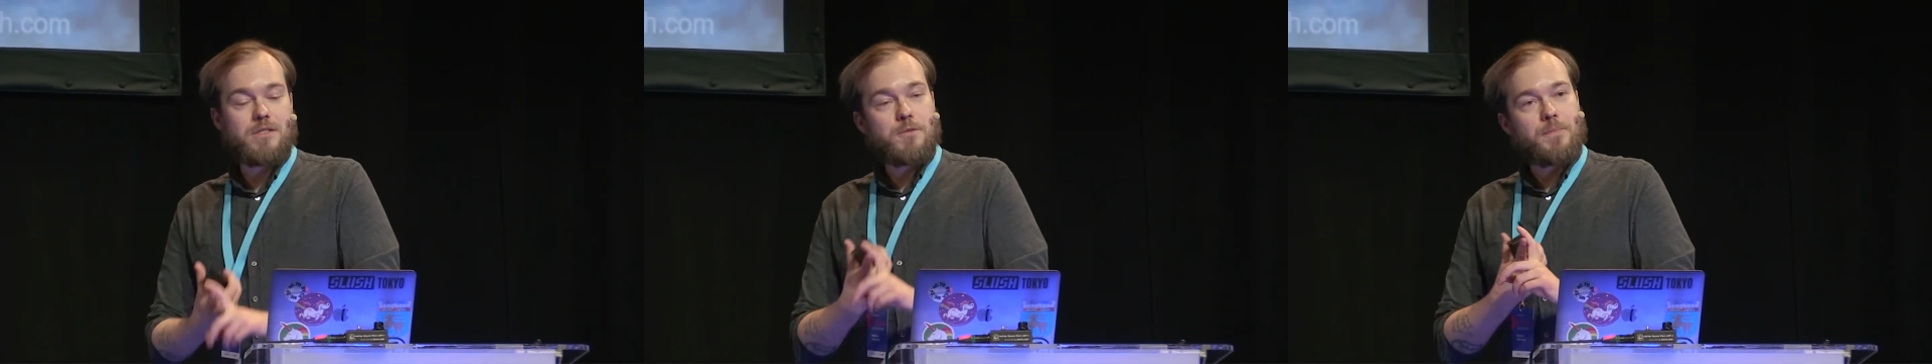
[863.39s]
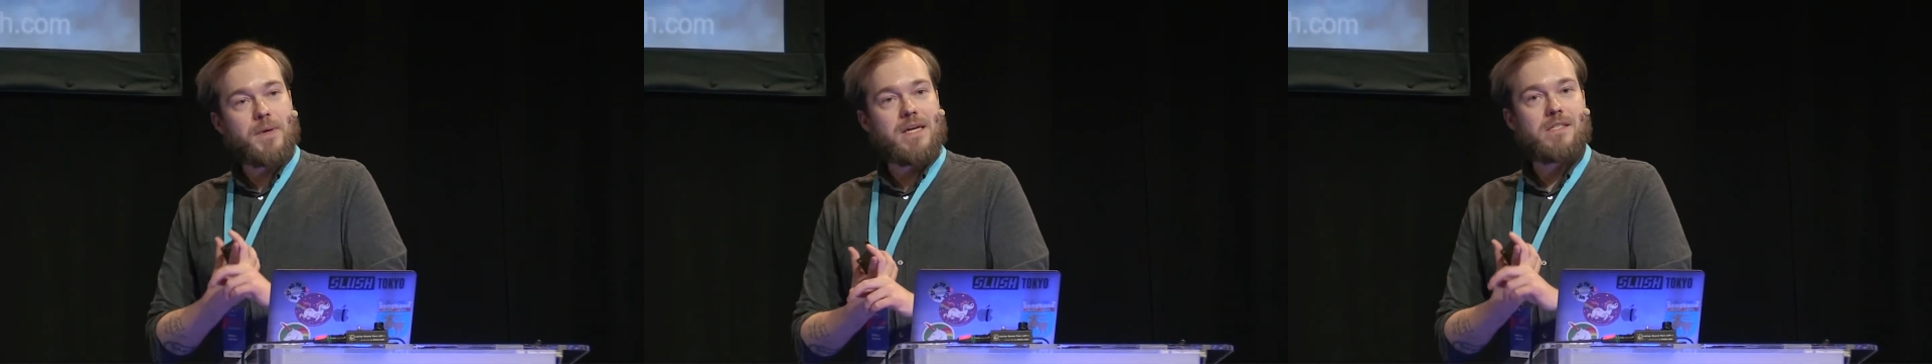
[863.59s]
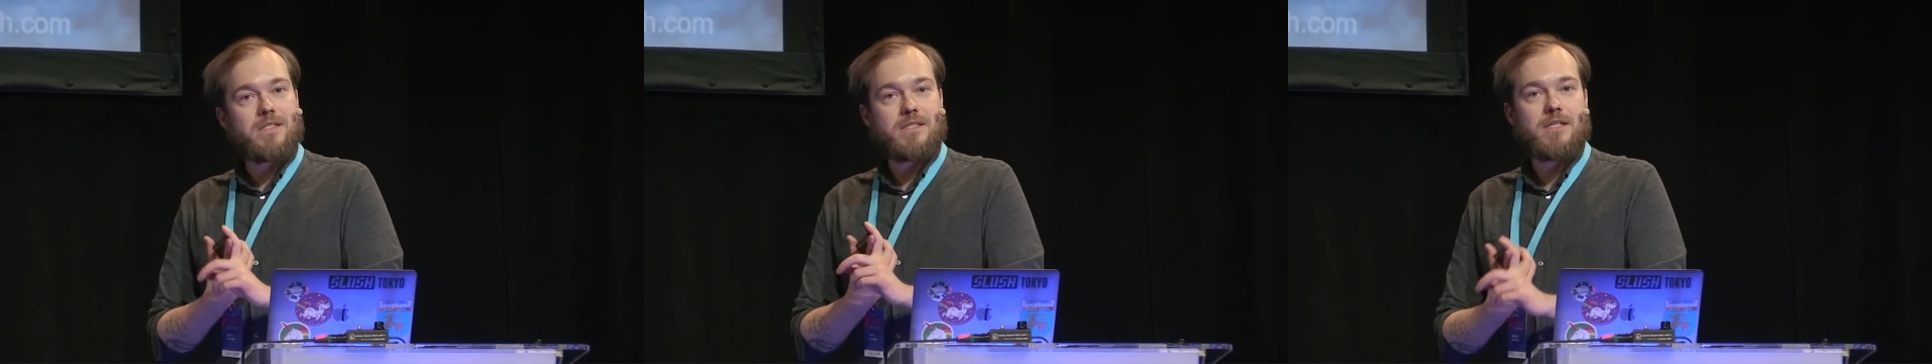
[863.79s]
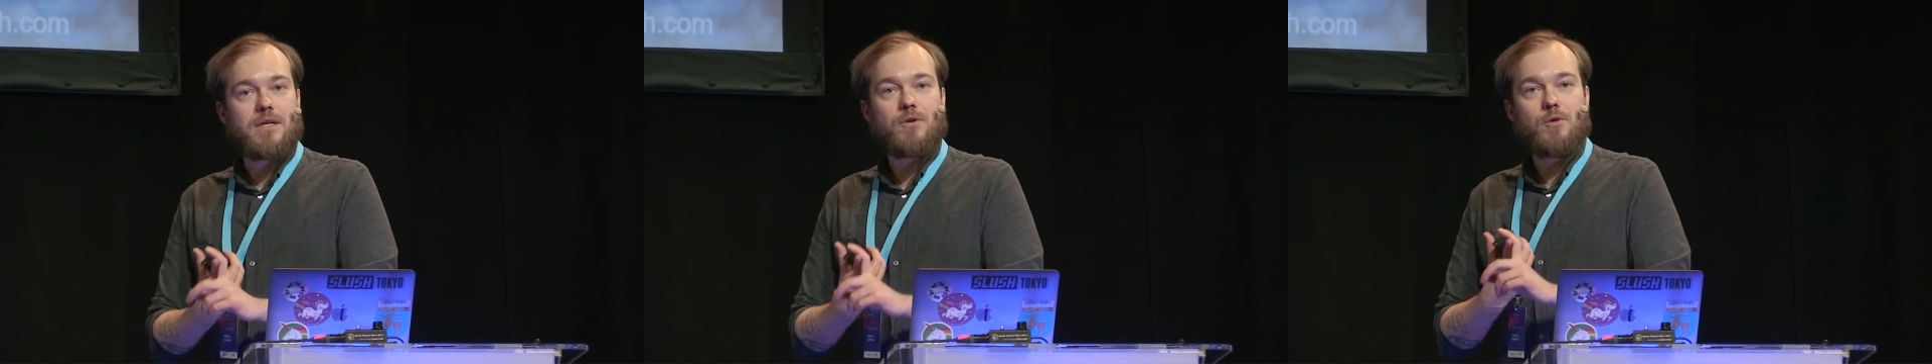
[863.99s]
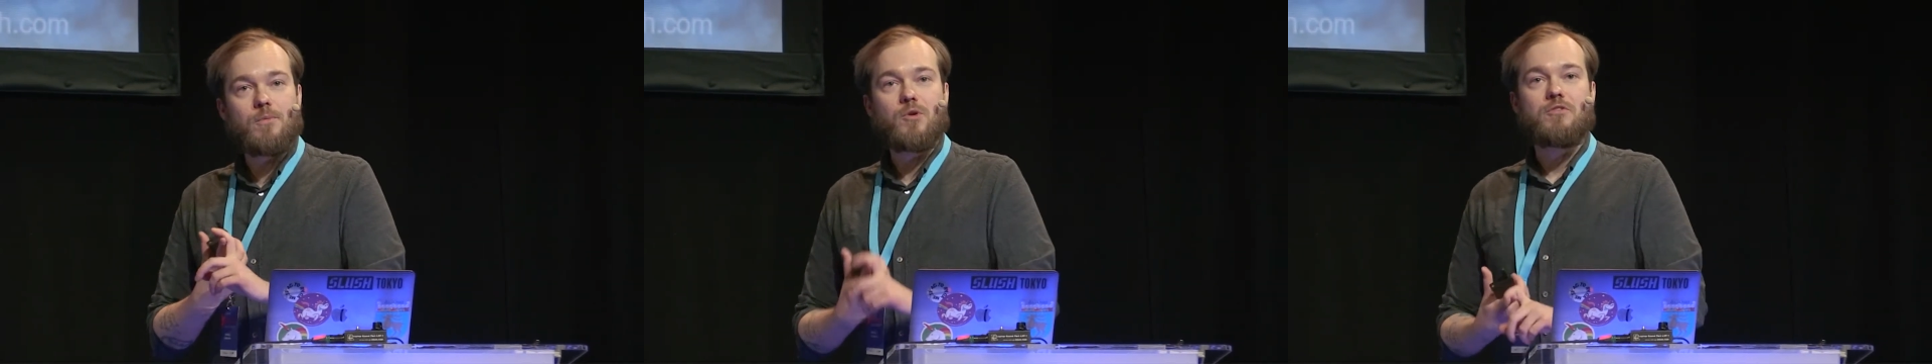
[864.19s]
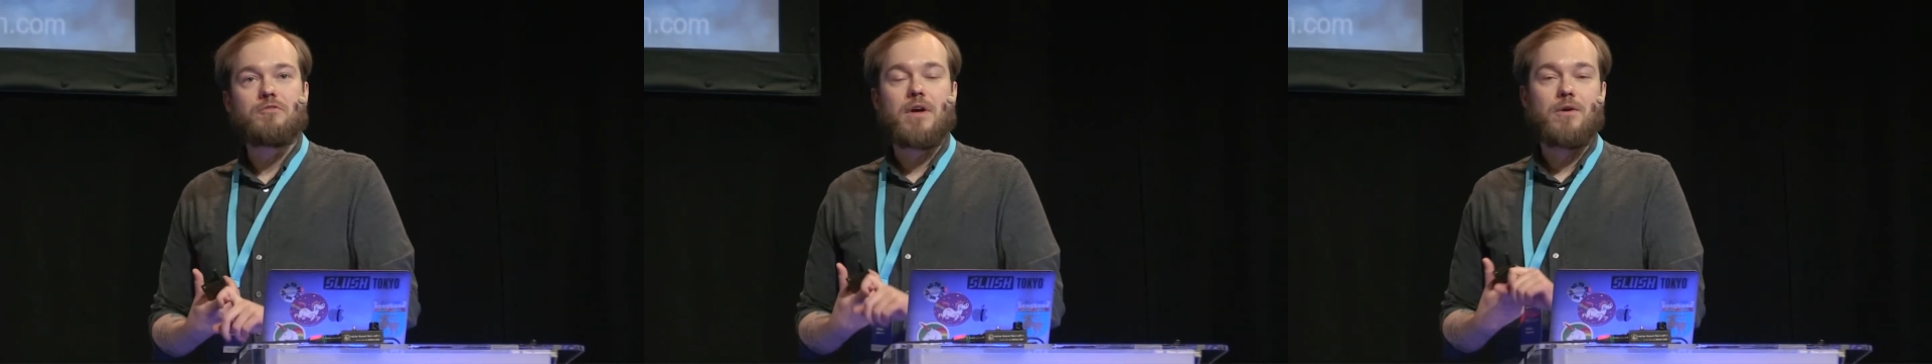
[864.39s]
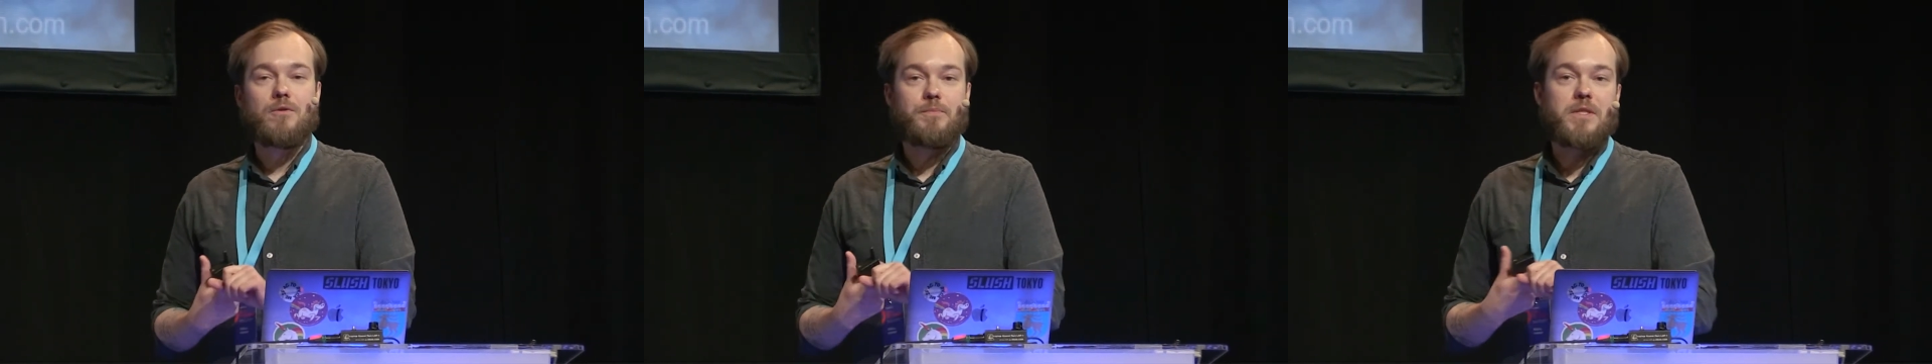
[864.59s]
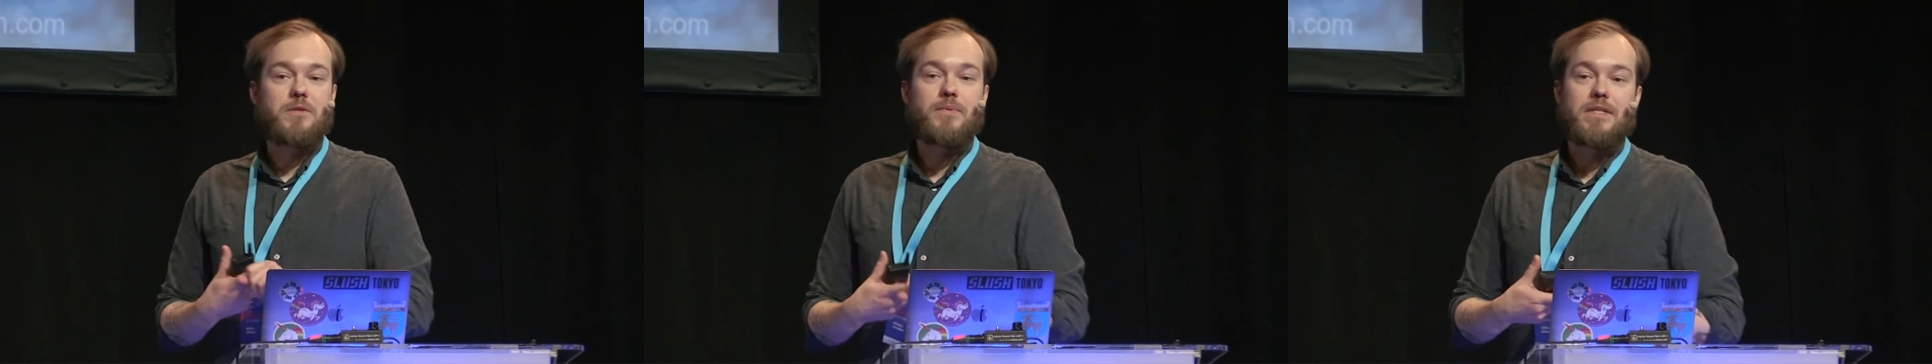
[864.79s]
spaces and common
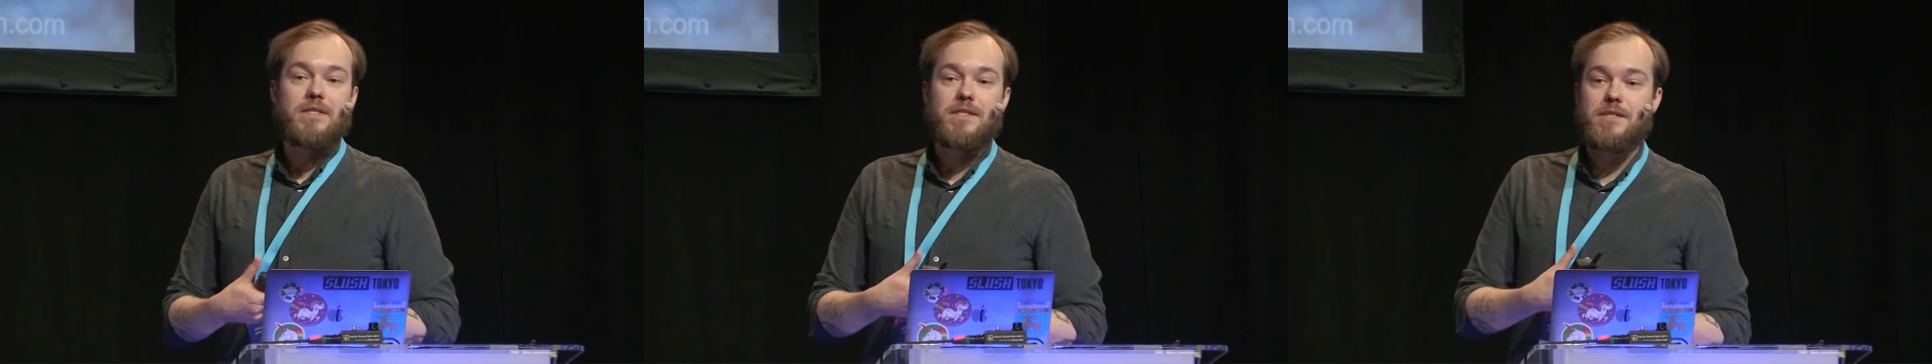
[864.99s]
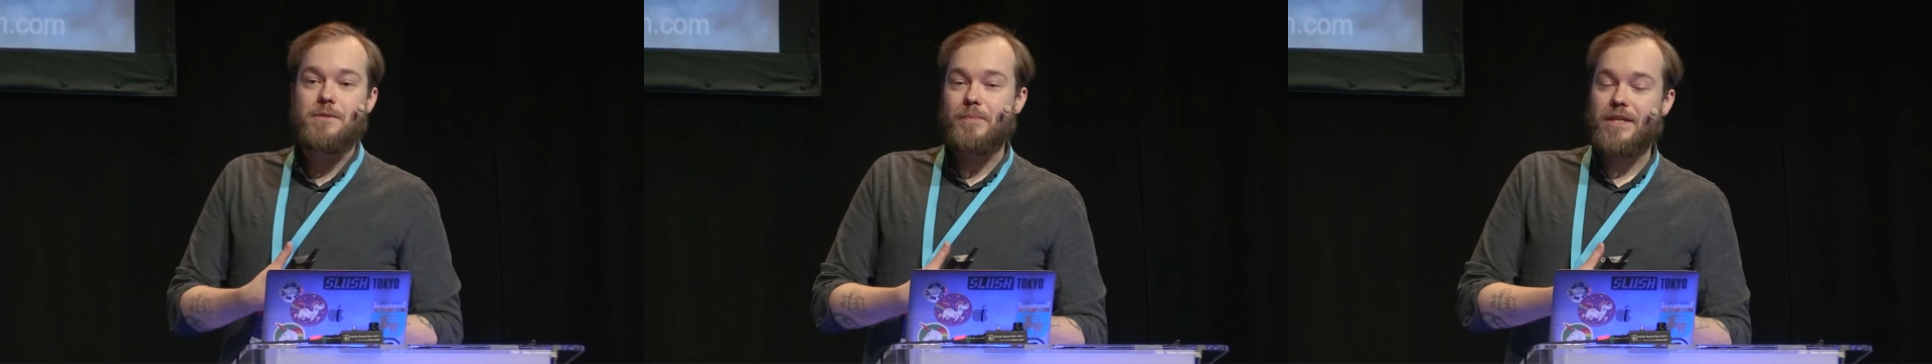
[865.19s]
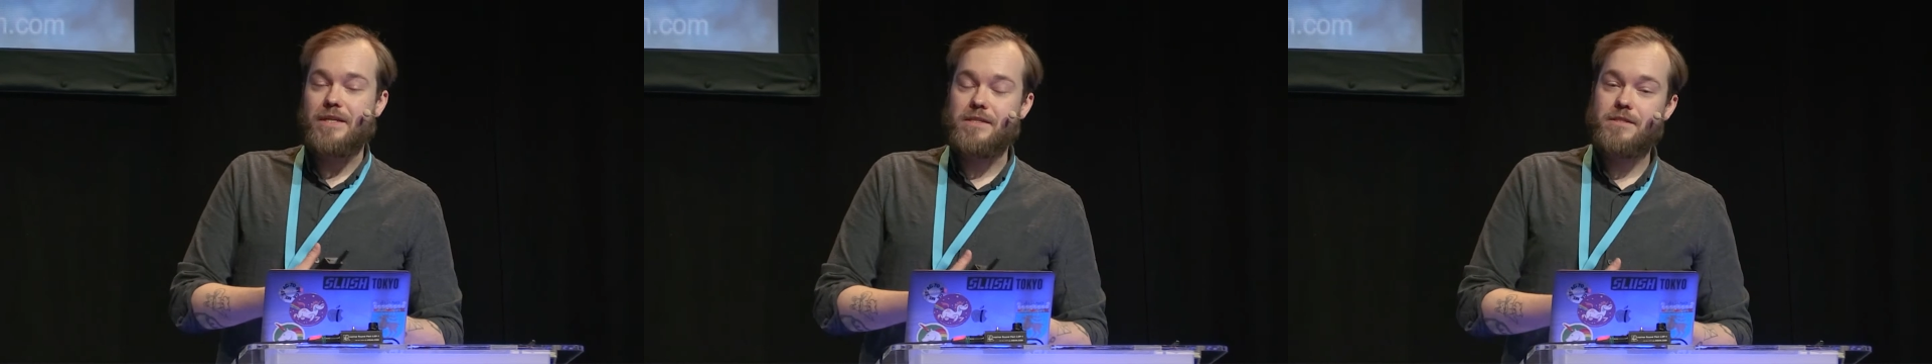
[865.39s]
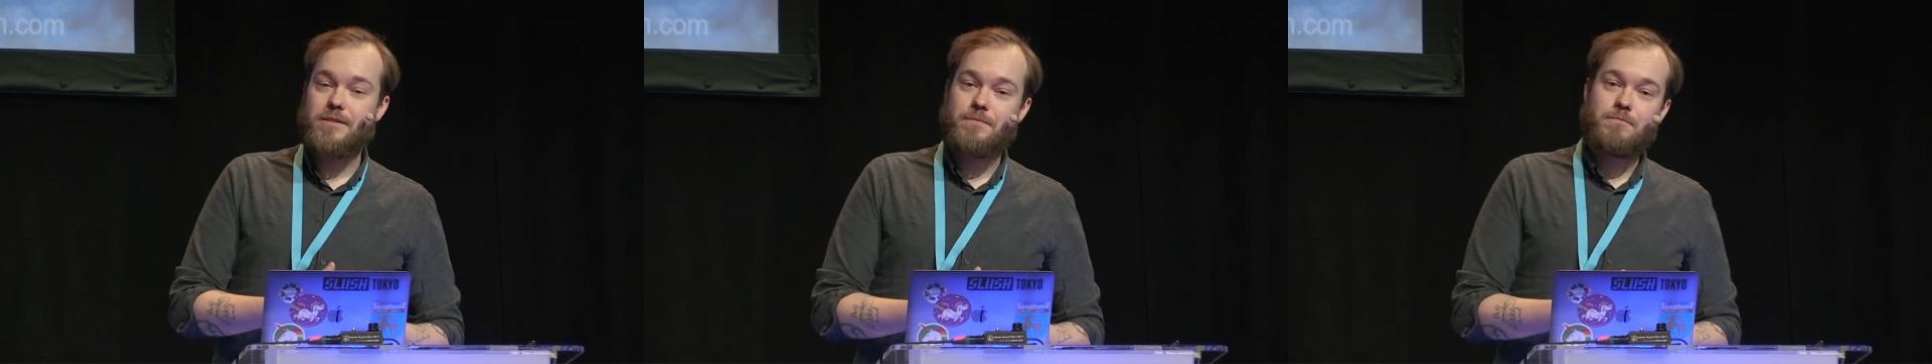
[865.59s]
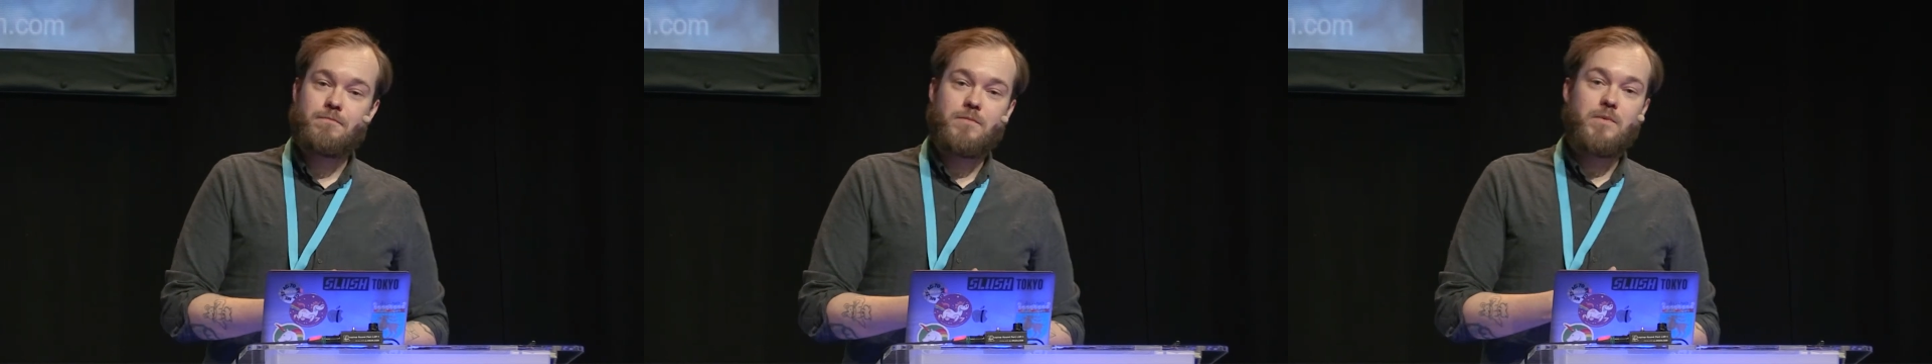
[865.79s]
ground between disciplines,